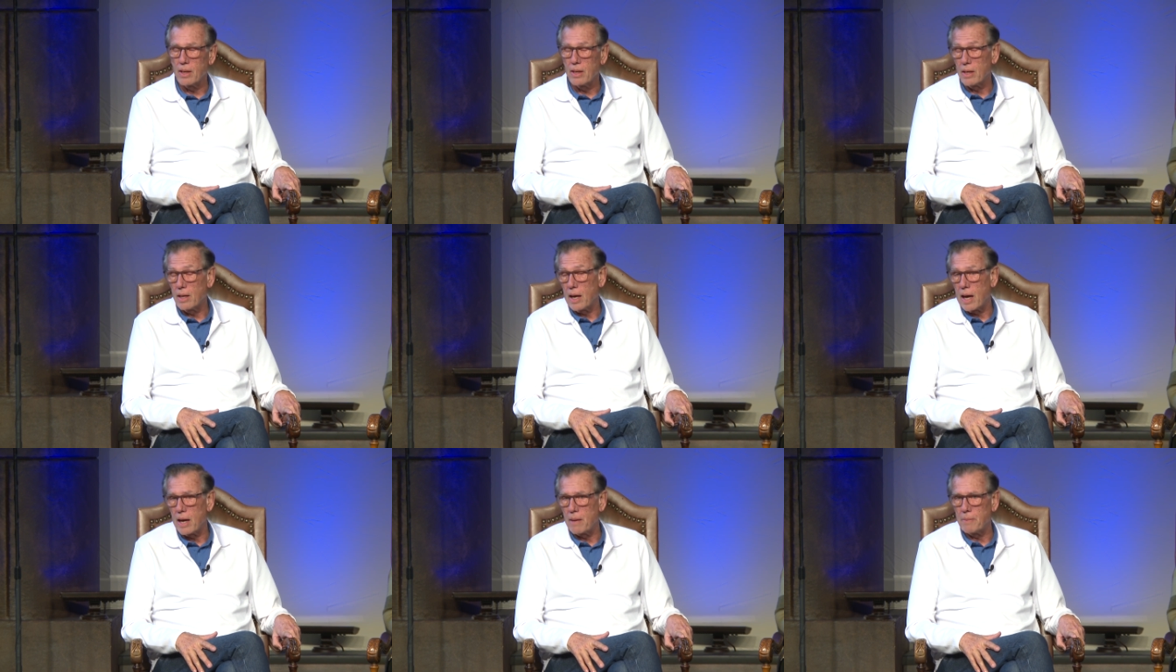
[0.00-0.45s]

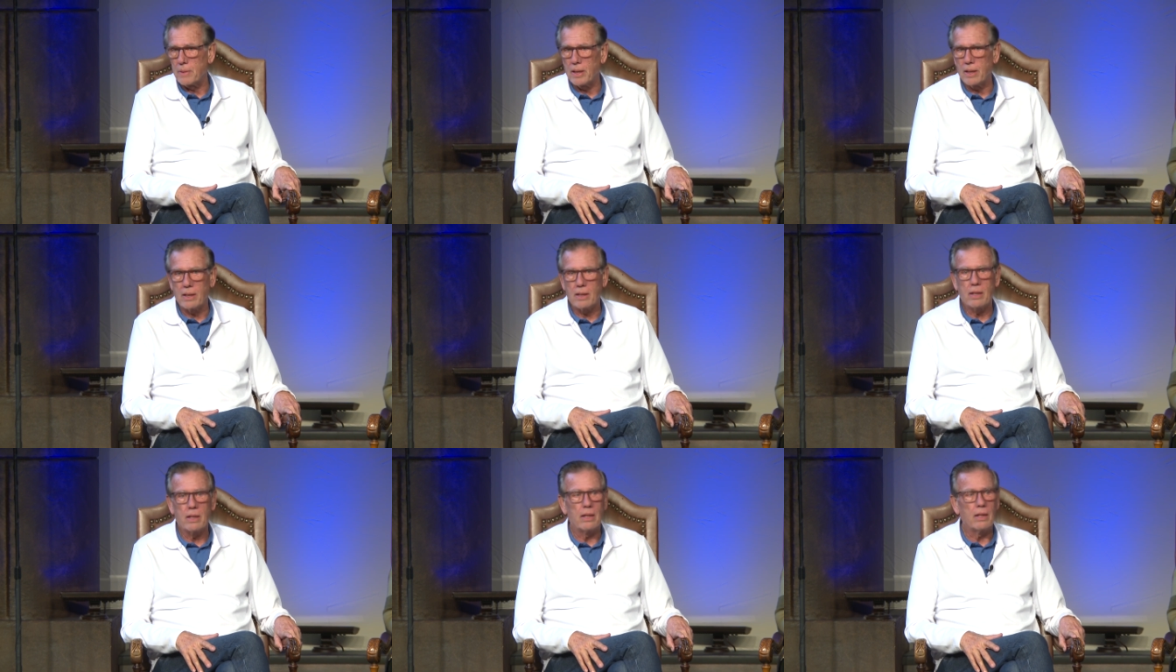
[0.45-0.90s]
I
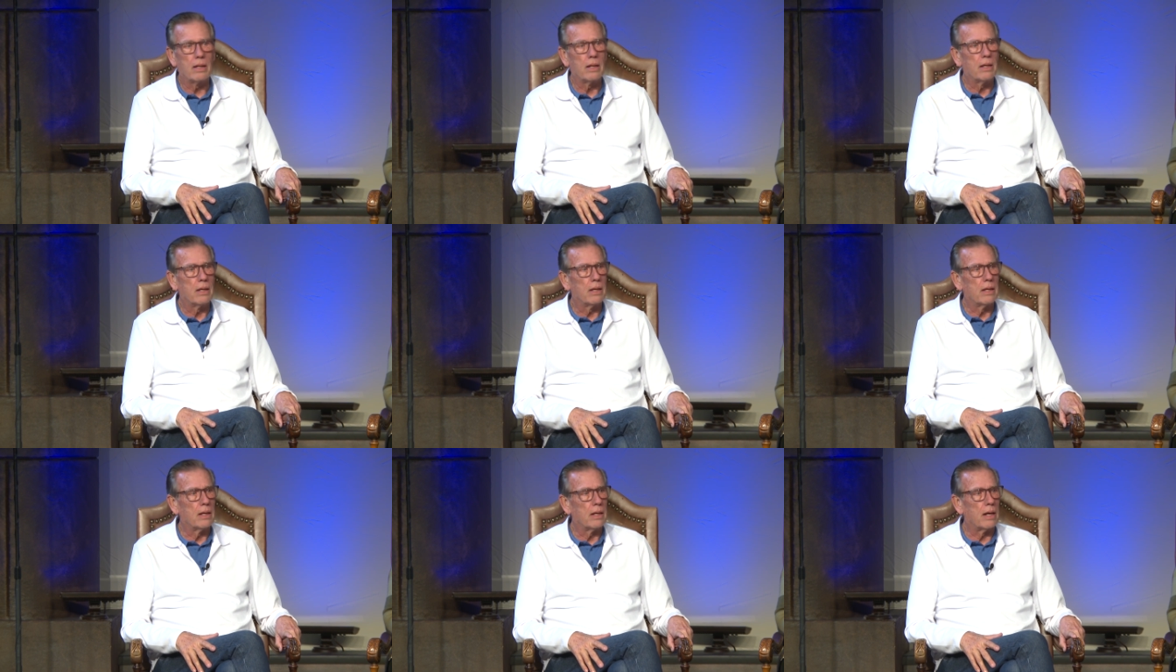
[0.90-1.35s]
mean,
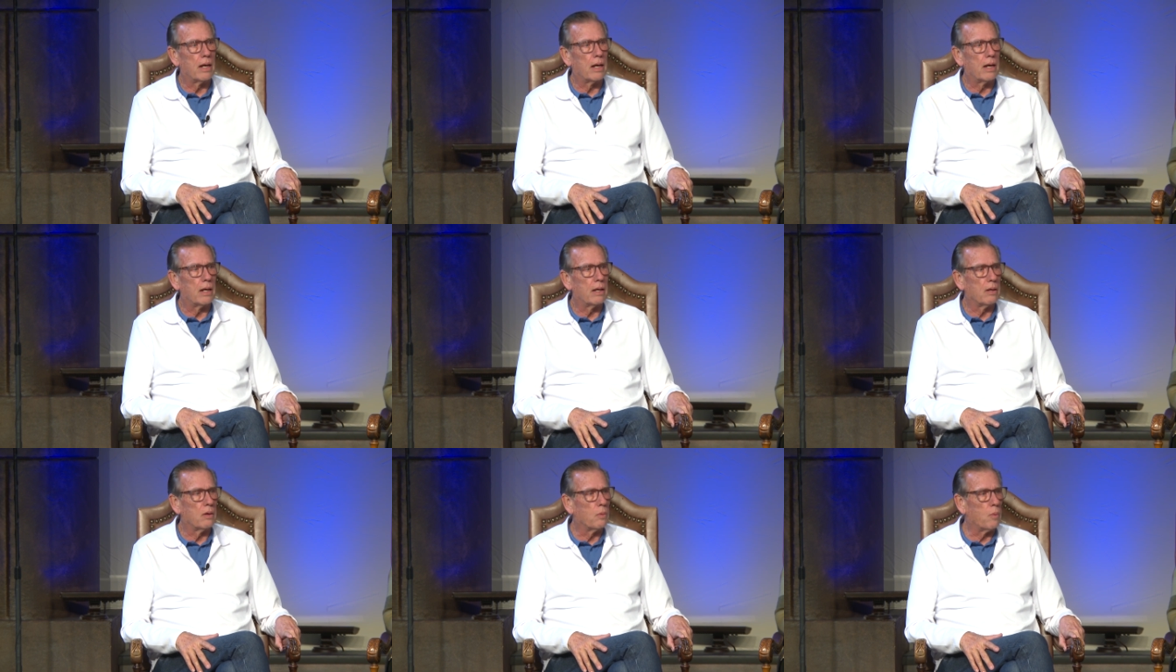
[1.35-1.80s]

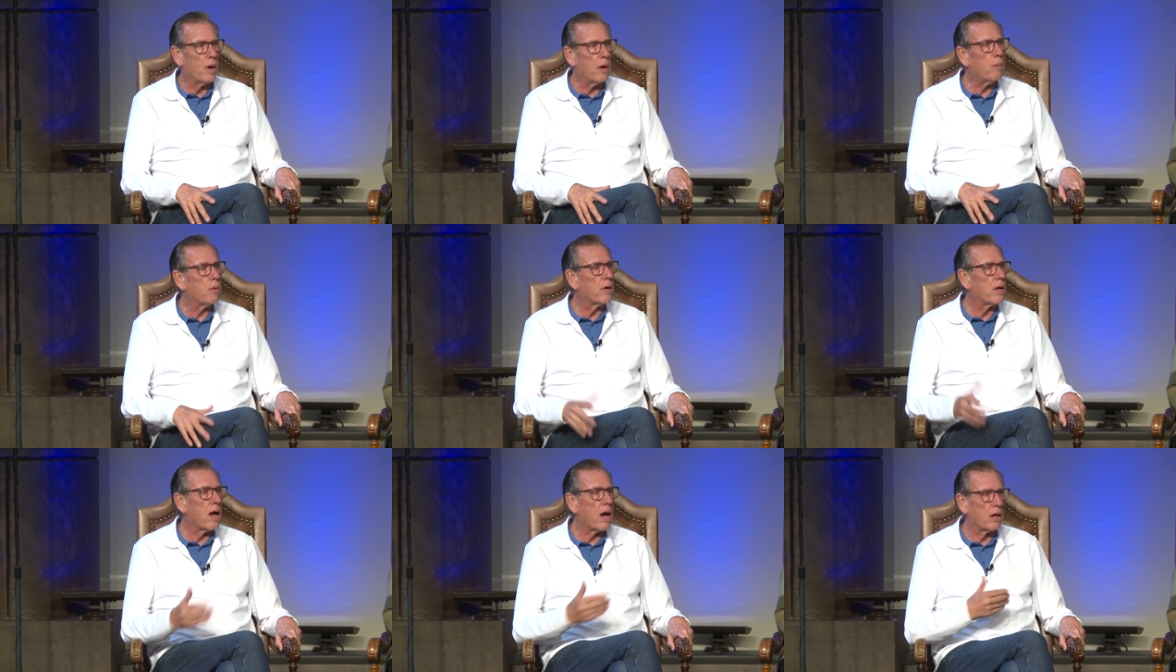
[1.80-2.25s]
we
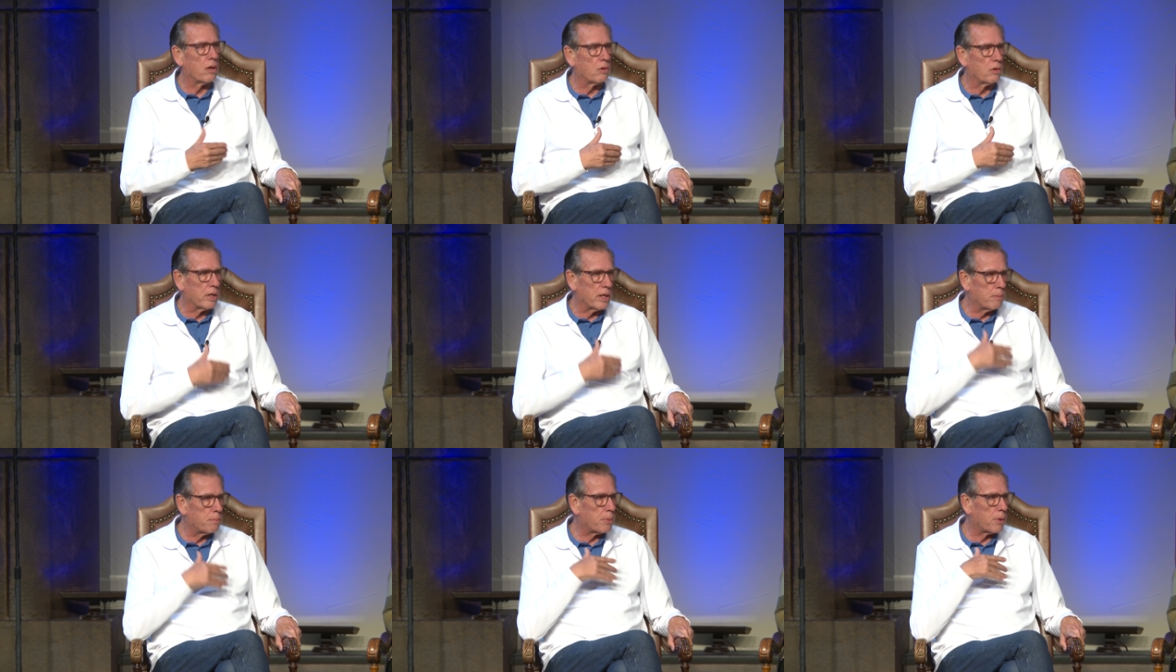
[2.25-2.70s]
were not
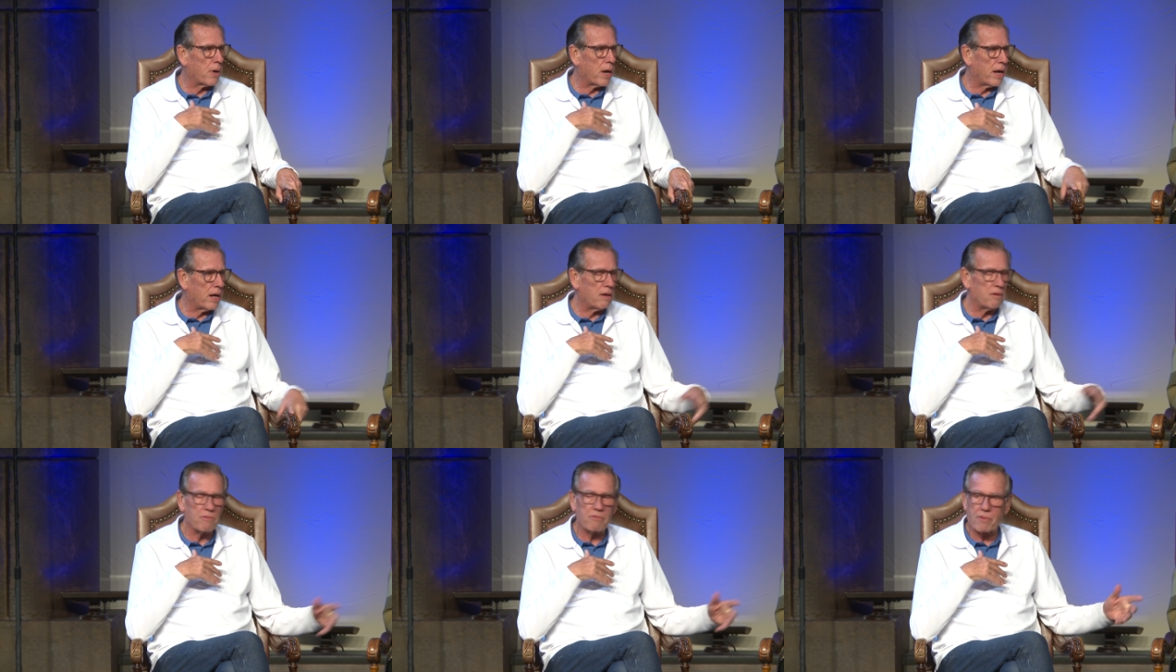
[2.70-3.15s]
only
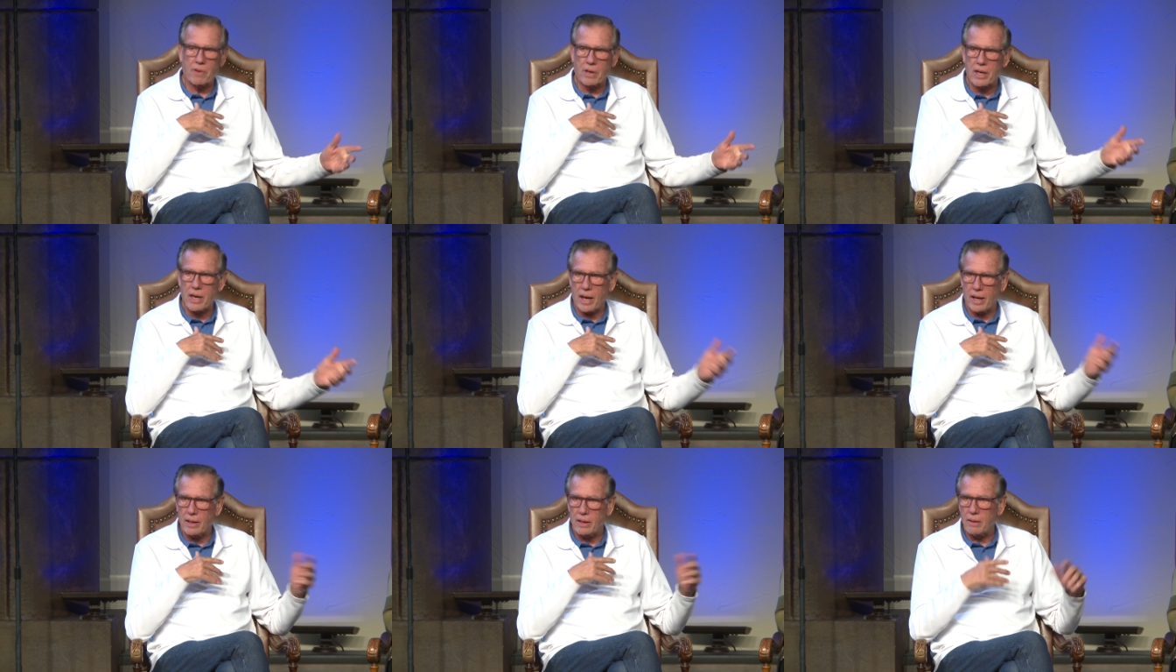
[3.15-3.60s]
praying for
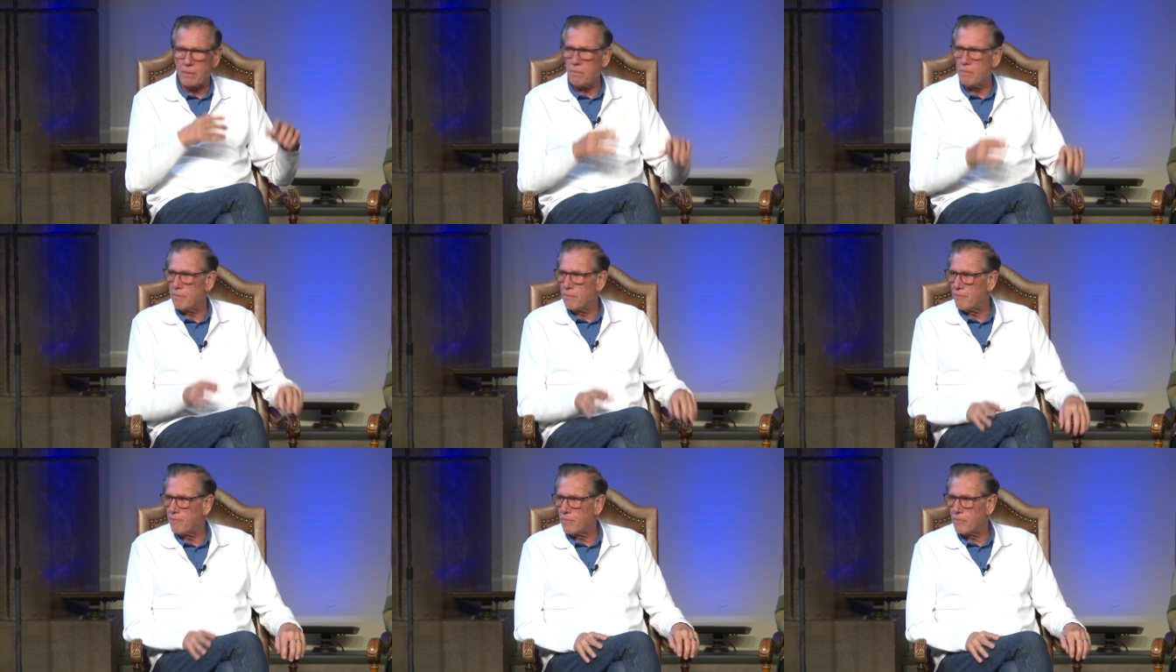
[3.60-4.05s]

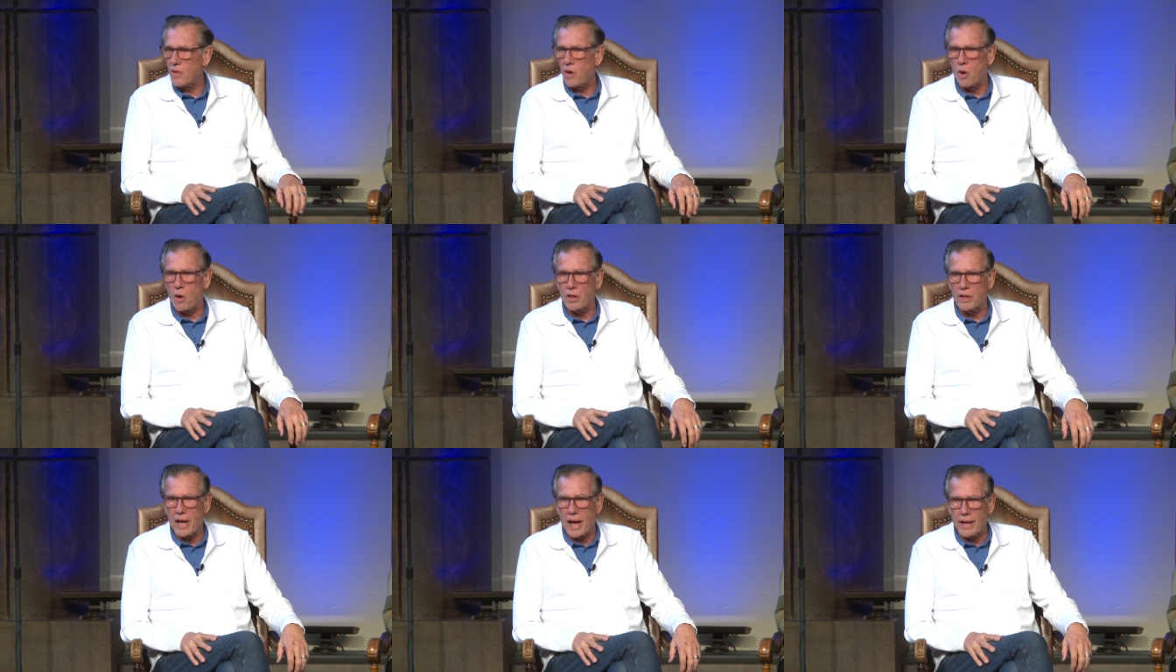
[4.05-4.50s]
Caleb
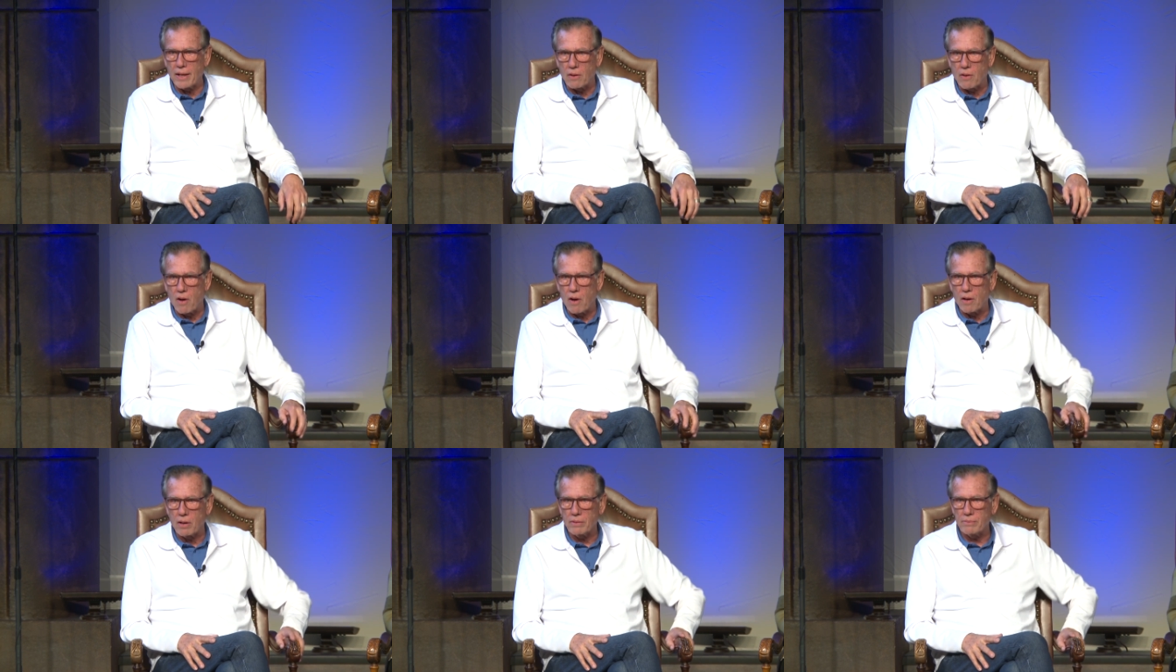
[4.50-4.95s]
all night
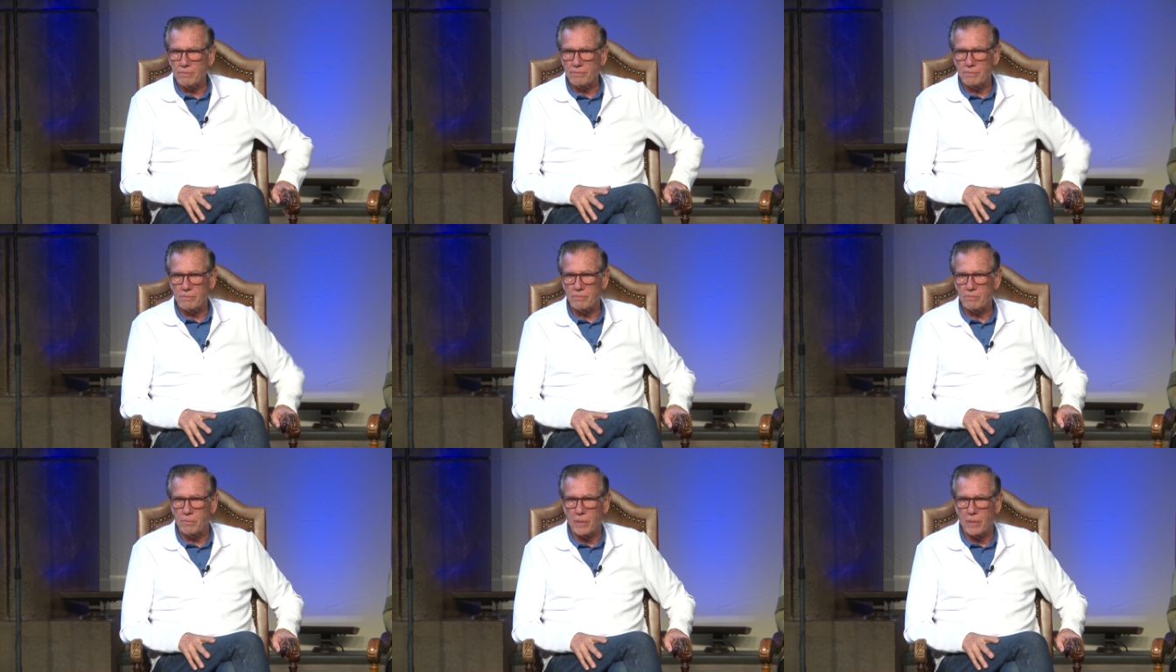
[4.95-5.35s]
long,